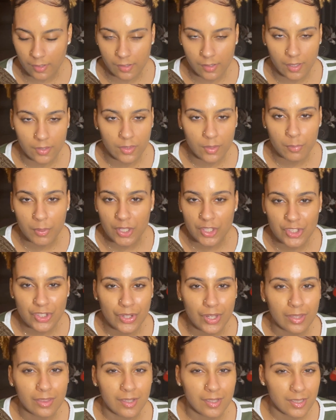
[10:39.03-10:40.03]
In the picture,
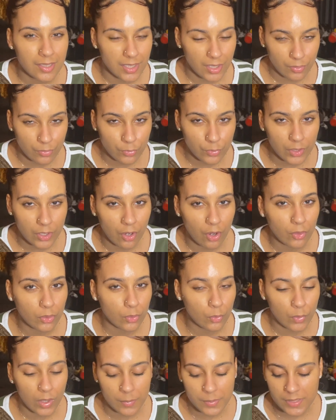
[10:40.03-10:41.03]
it looked different on the
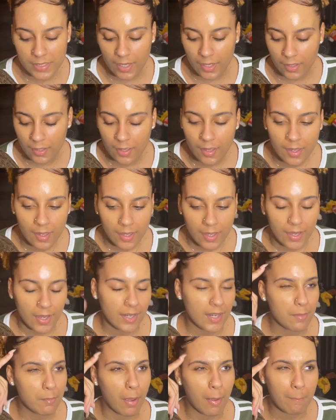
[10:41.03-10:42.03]
website and
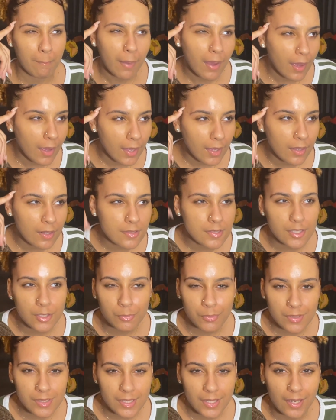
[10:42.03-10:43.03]
in my mind, it
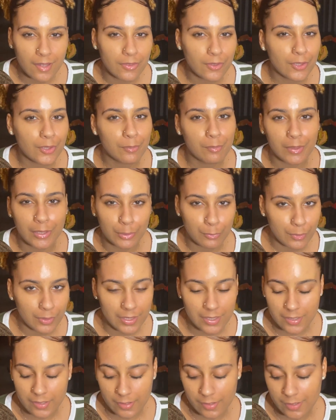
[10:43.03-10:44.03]
went together, but it really
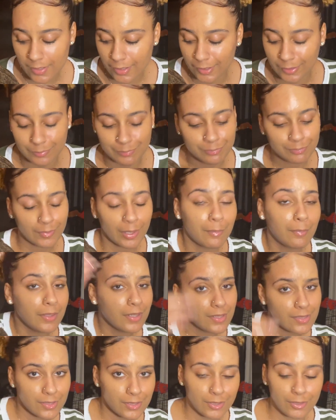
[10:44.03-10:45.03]
doesn't, but
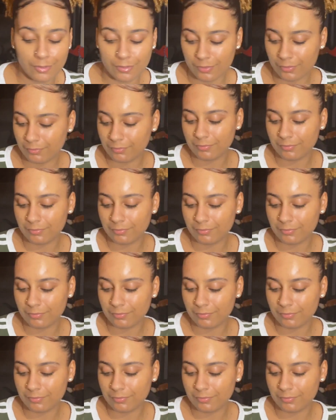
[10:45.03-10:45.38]
it's cute.